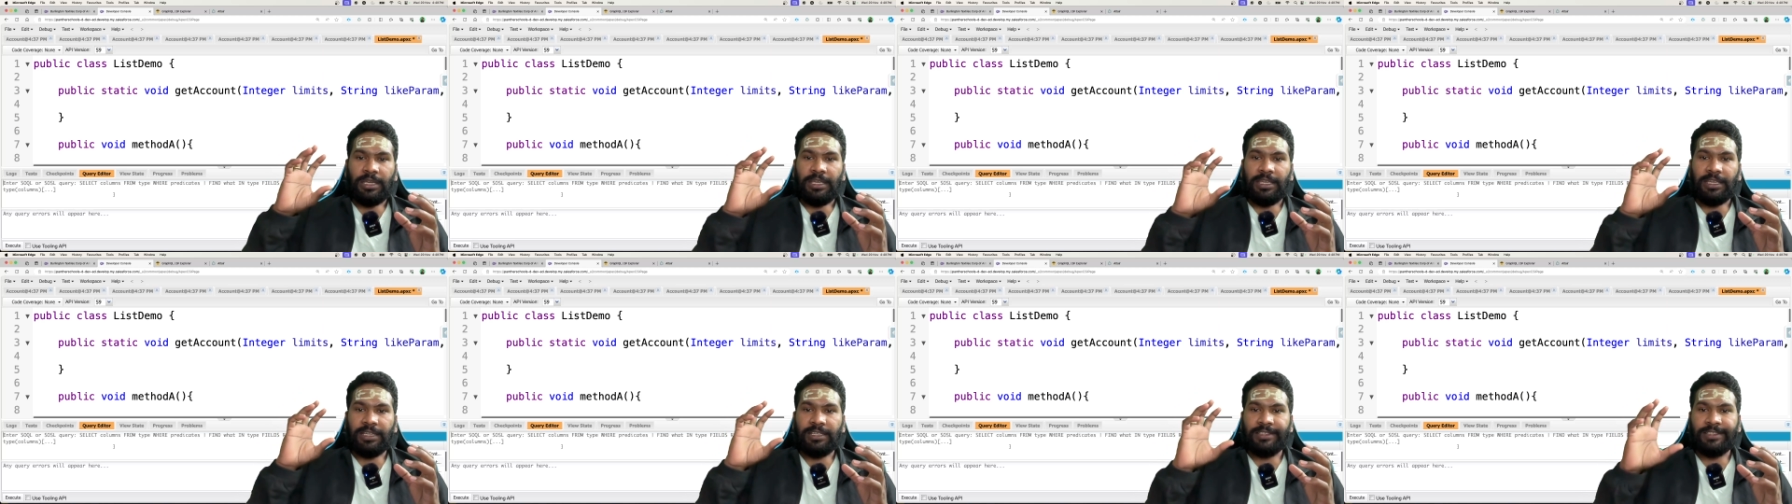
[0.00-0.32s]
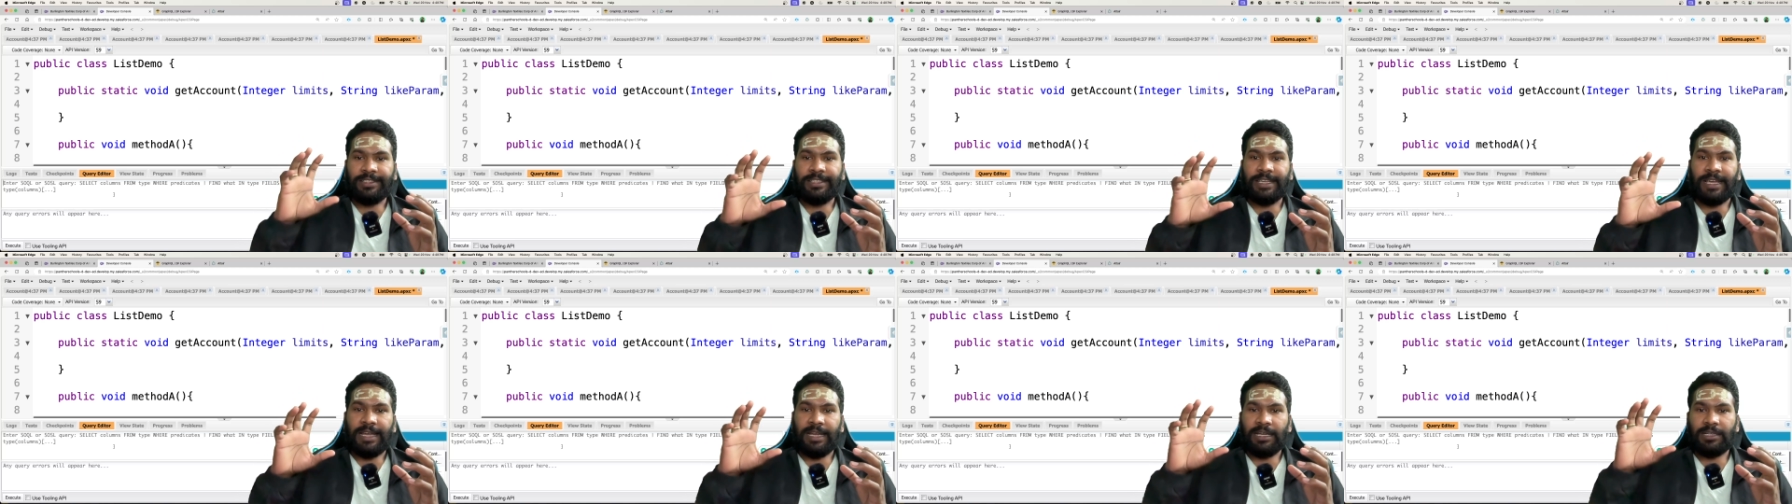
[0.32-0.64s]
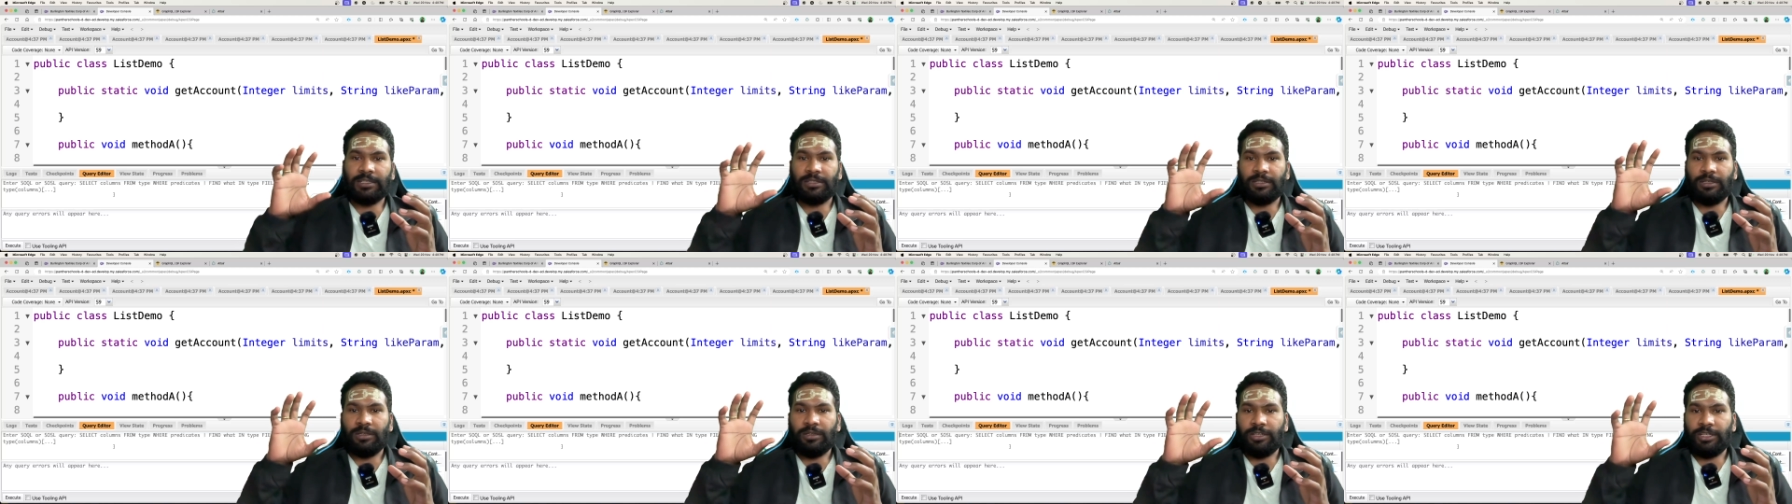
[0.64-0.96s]

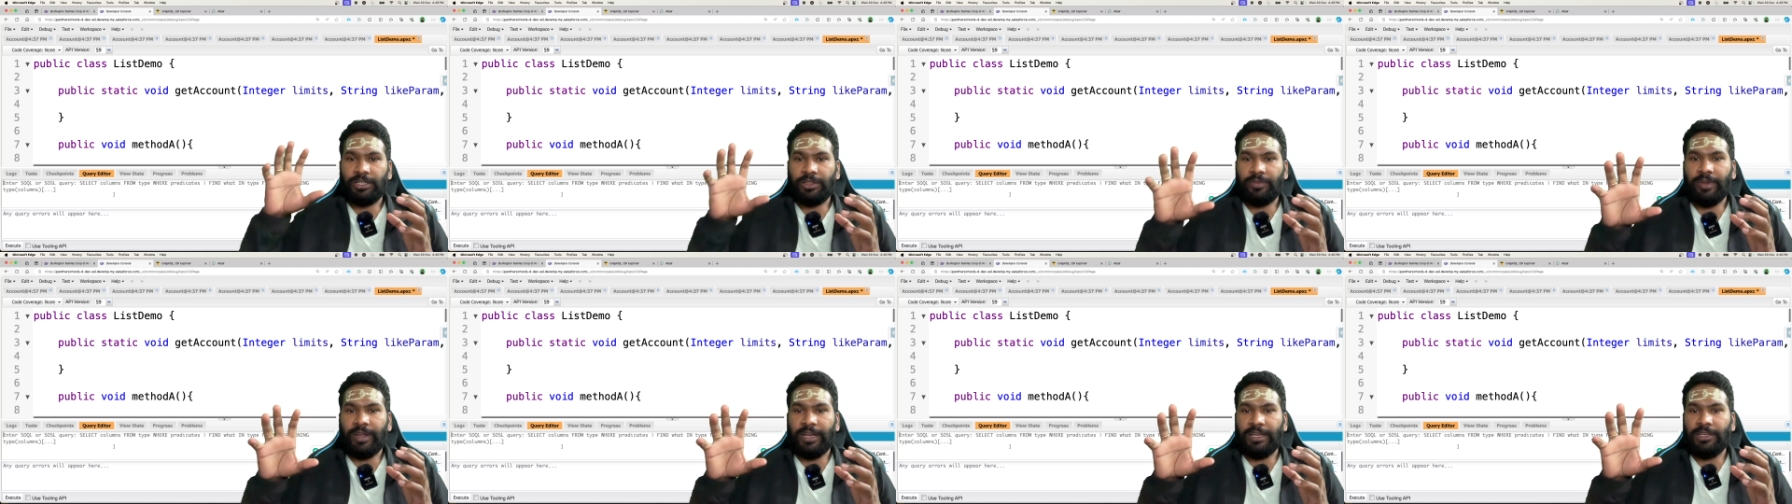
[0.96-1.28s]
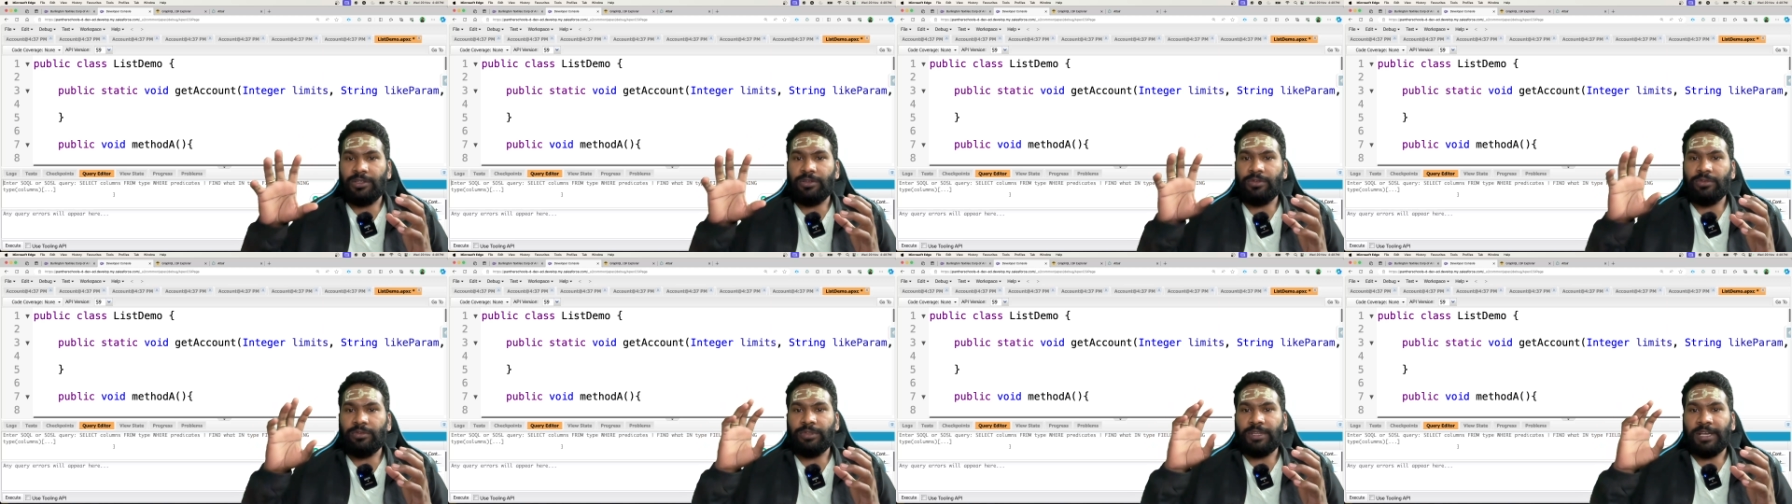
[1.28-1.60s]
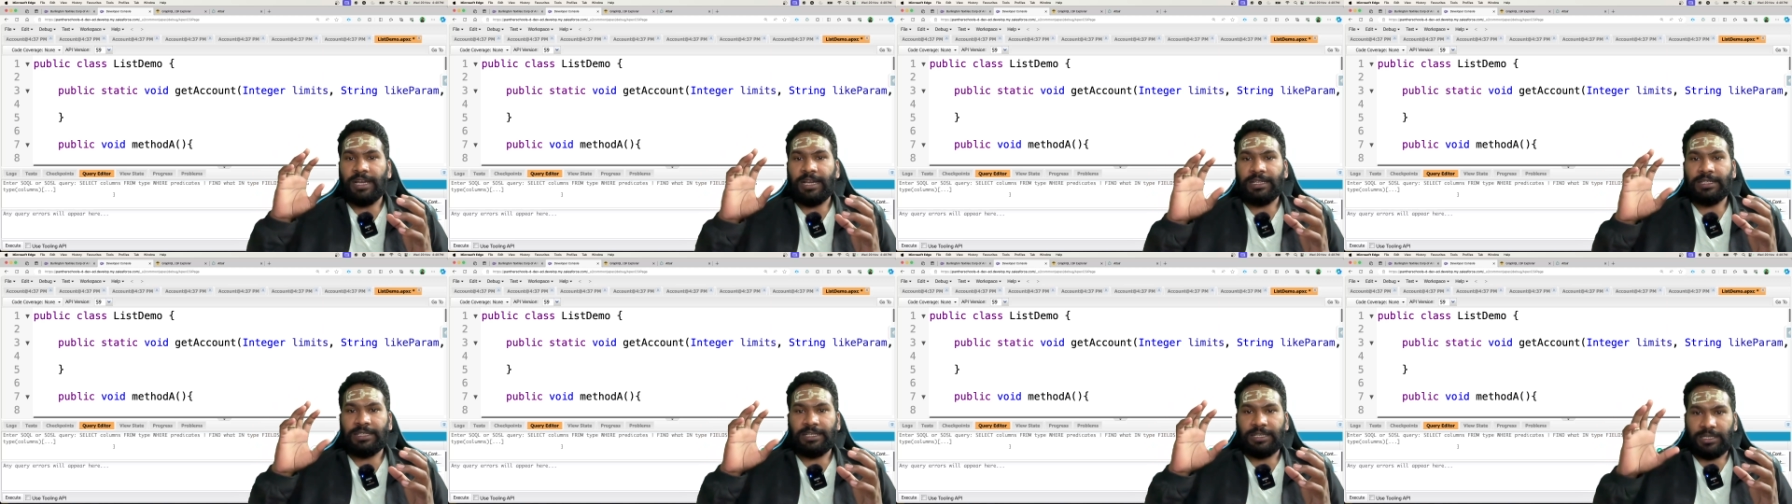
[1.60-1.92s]
exact revenue
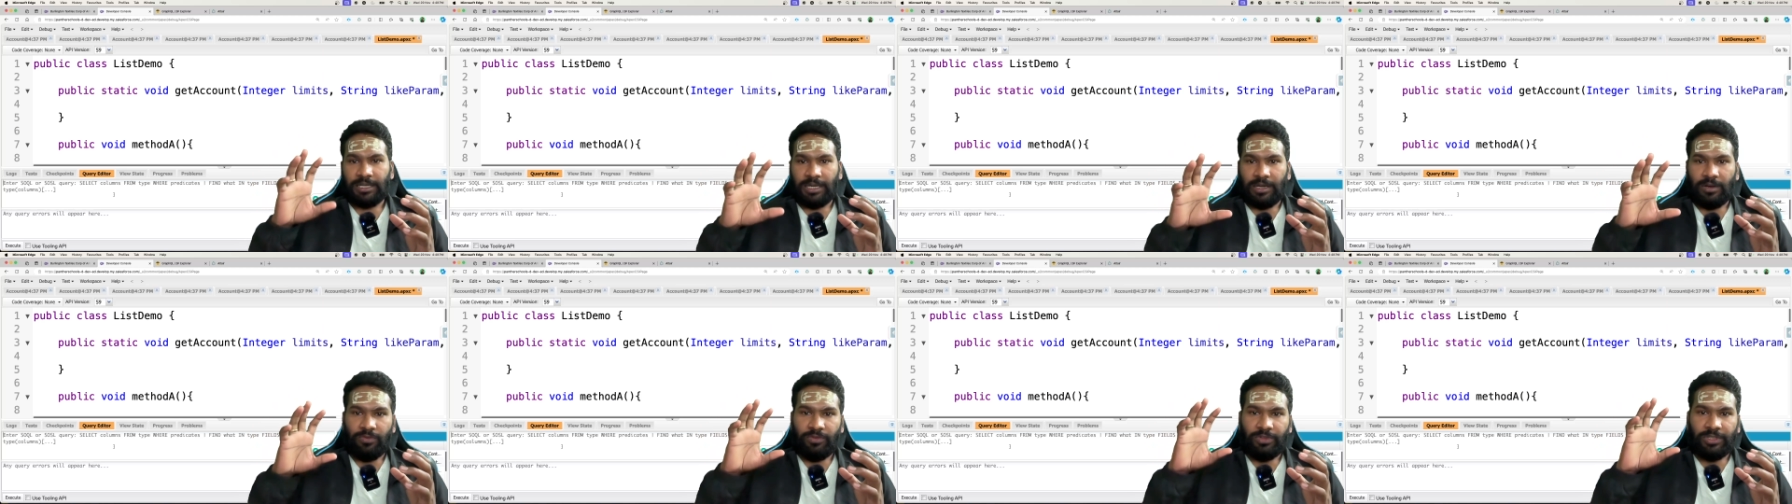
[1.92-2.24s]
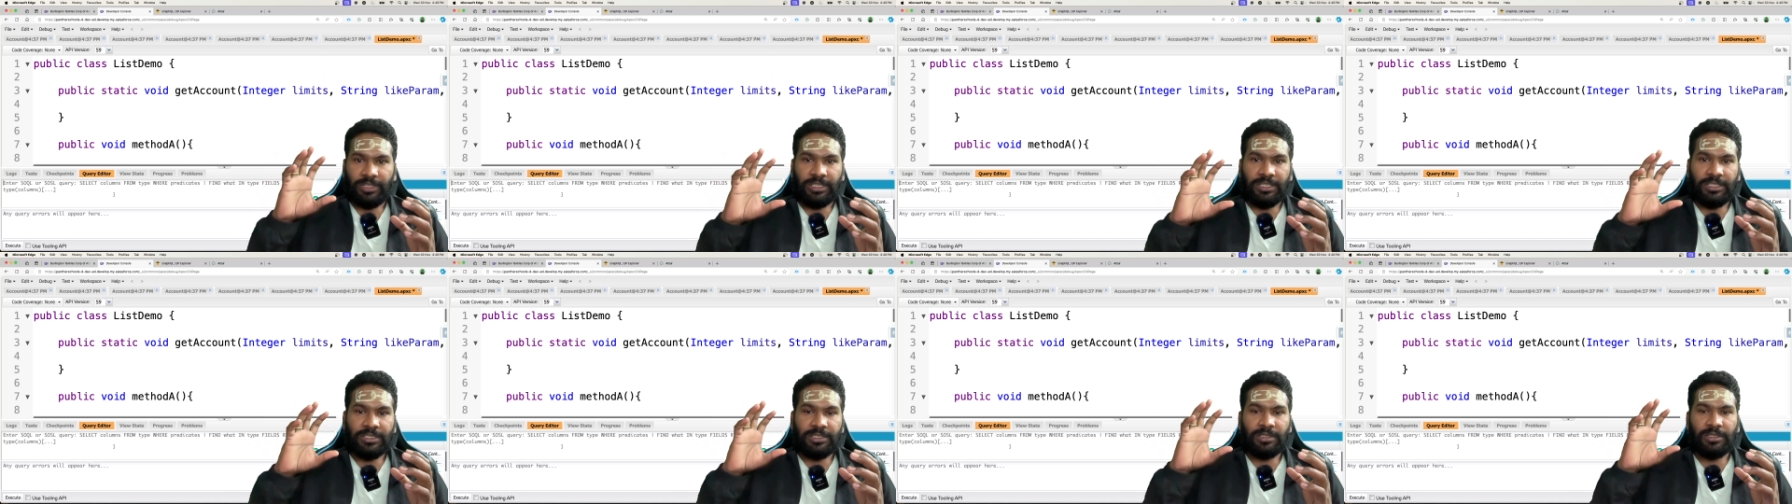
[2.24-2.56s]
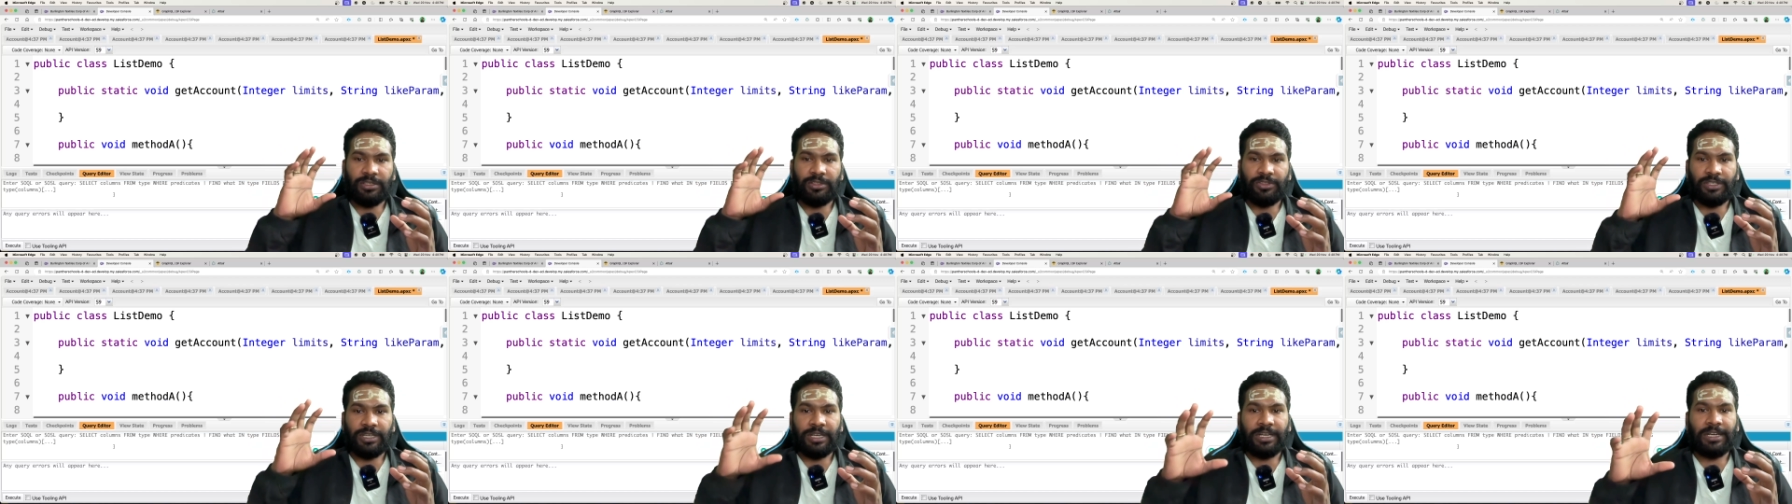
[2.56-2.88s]
that account is
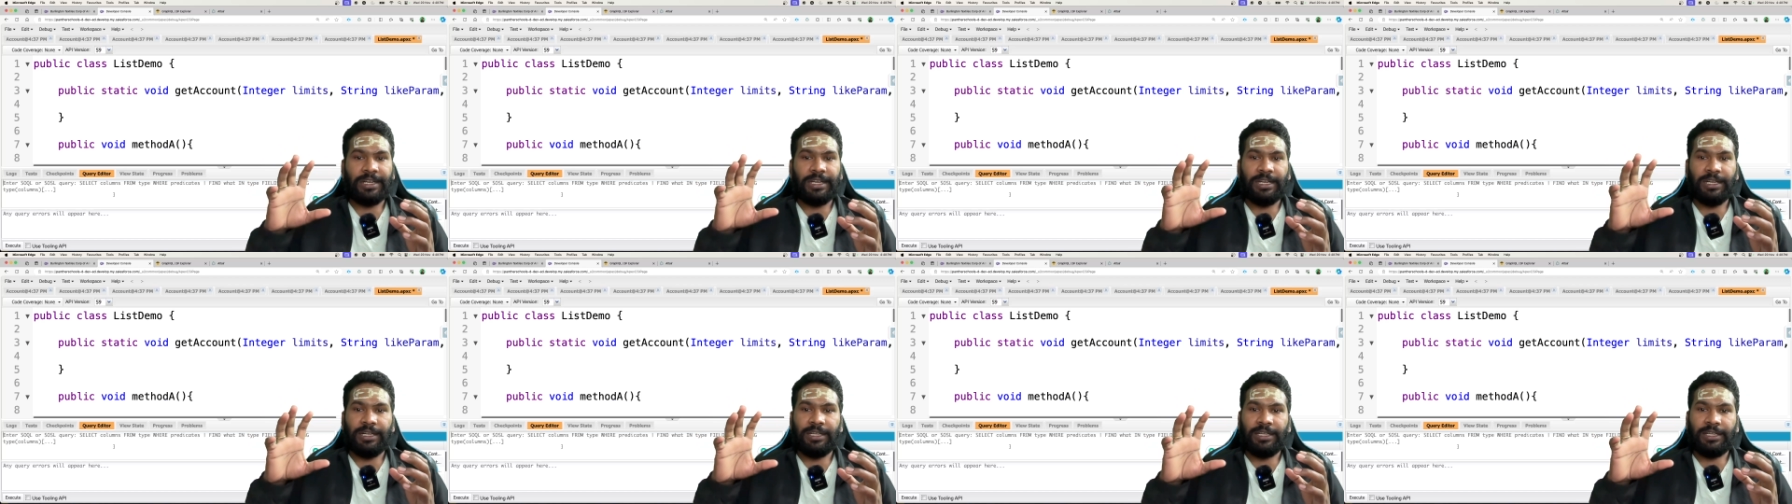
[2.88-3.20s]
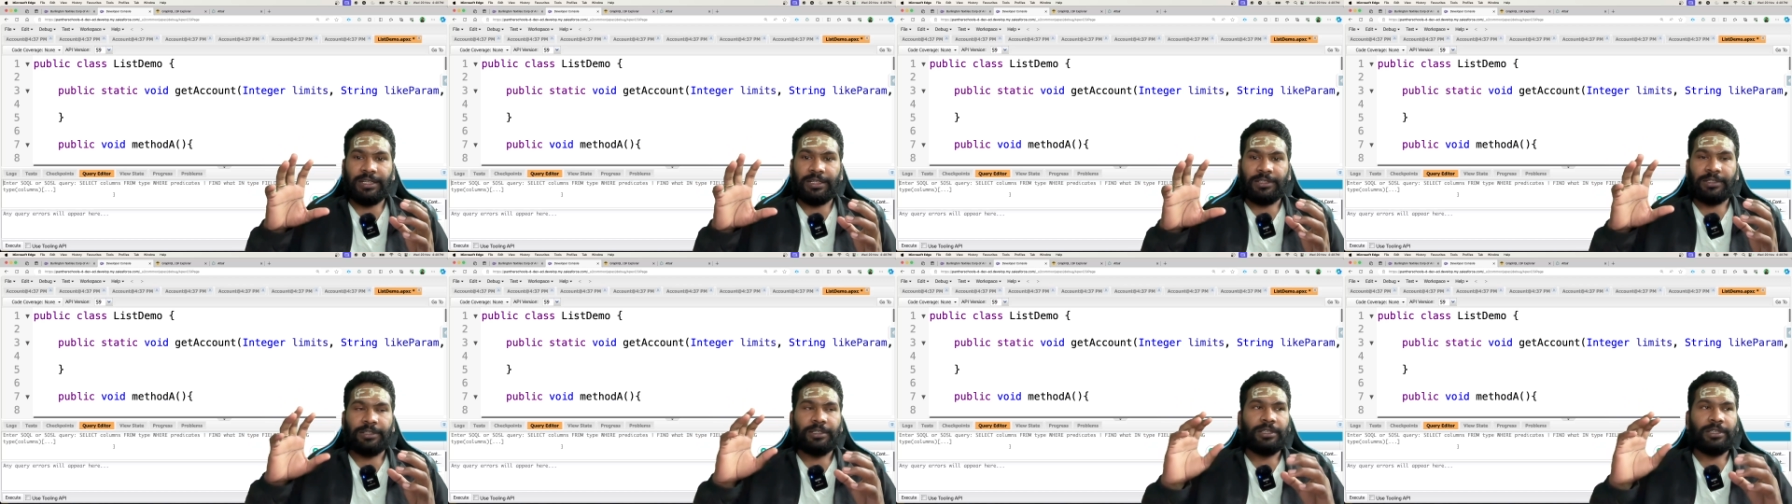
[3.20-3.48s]
generating